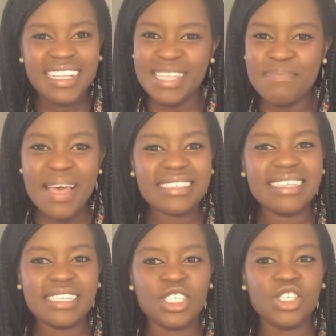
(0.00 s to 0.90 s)
The best
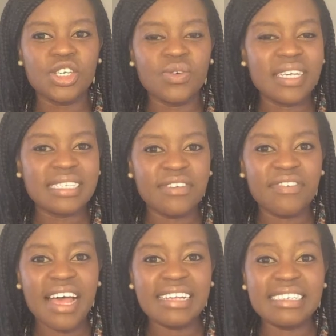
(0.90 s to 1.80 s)
thing to do is to
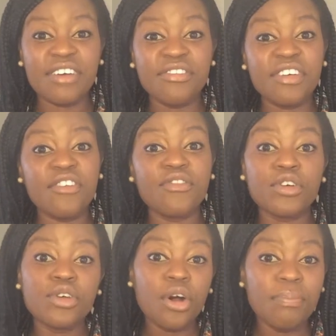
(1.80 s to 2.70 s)
find a fit for
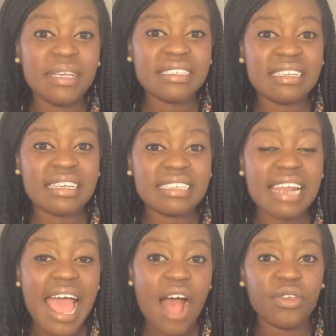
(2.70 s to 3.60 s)
your business
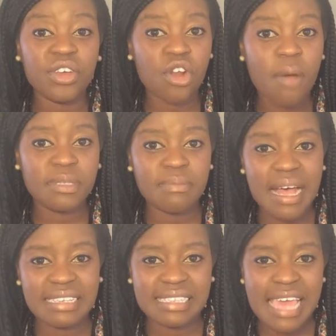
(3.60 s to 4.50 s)
and how you can
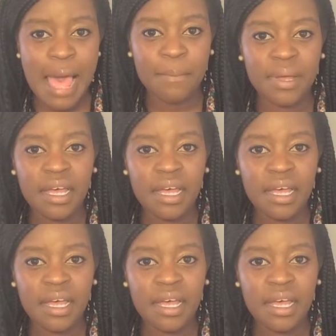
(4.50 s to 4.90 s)
optimize the app.